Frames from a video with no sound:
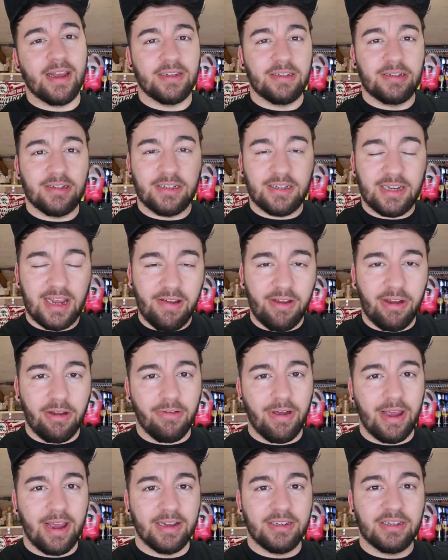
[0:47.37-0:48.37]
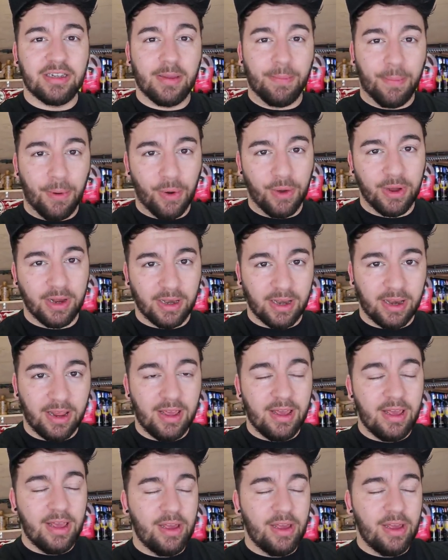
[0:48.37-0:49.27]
has deteriorated to the point